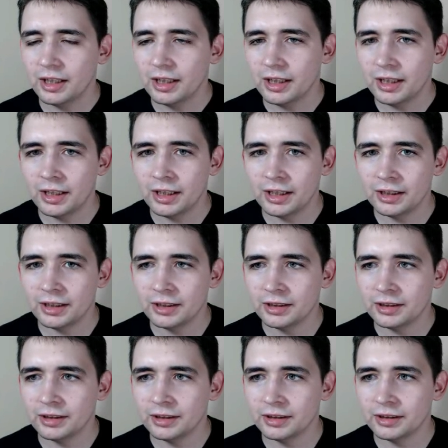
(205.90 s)

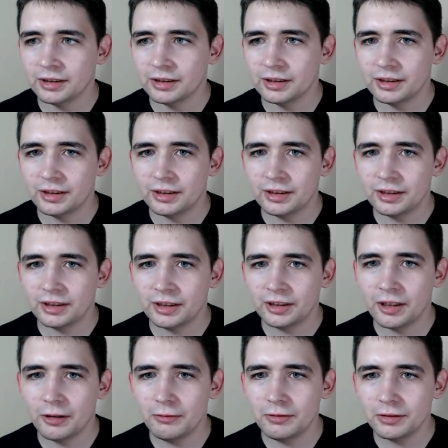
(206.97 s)
And
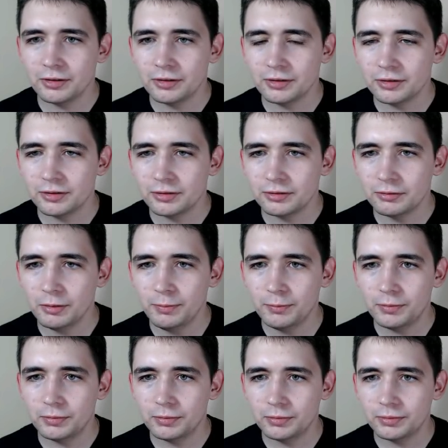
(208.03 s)
go. Oop.
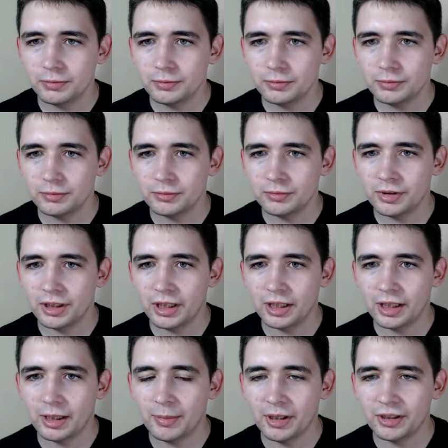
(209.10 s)
There
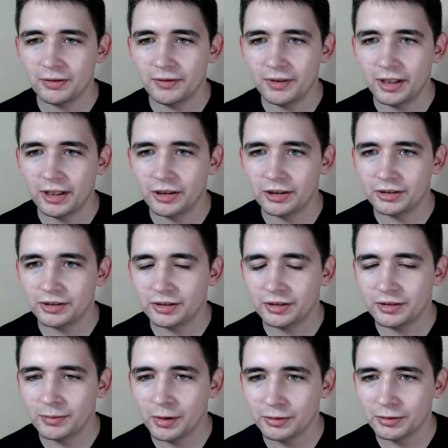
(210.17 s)
are a bunch of errors,
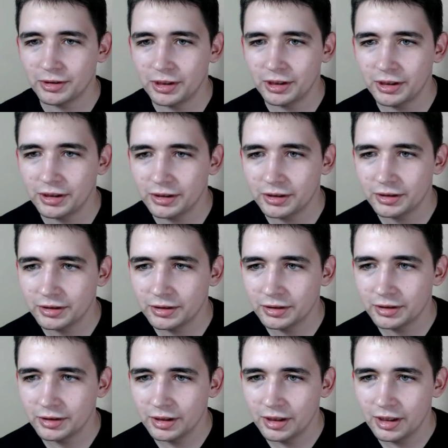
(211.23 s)
mostly
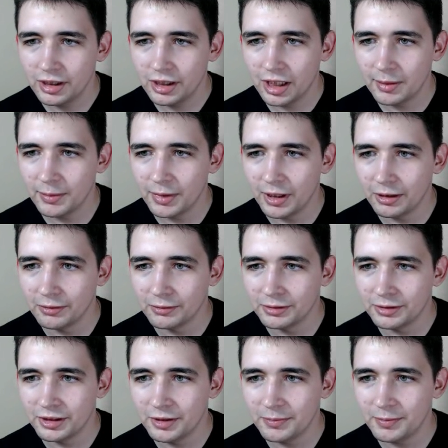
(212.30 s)

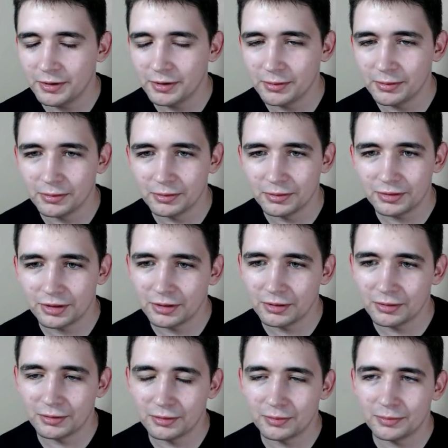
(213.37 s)
about GPU,
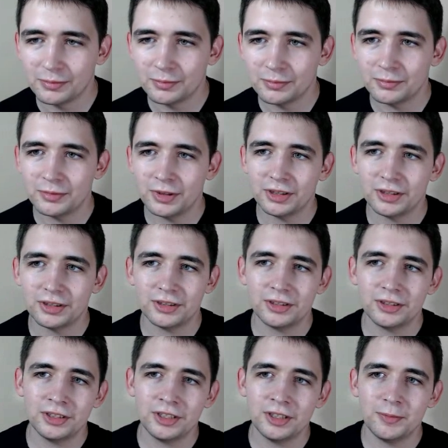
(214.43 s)
so this
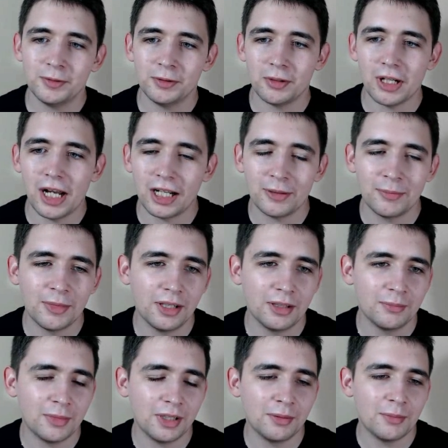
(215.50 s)
GPU hack
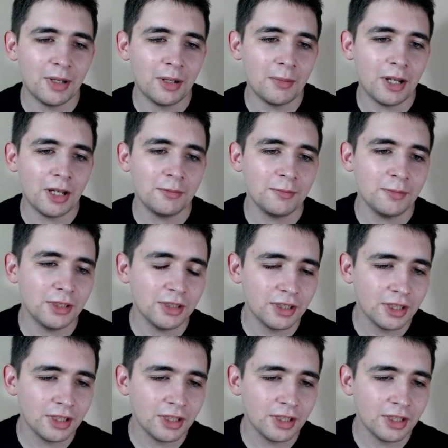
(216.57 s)
might be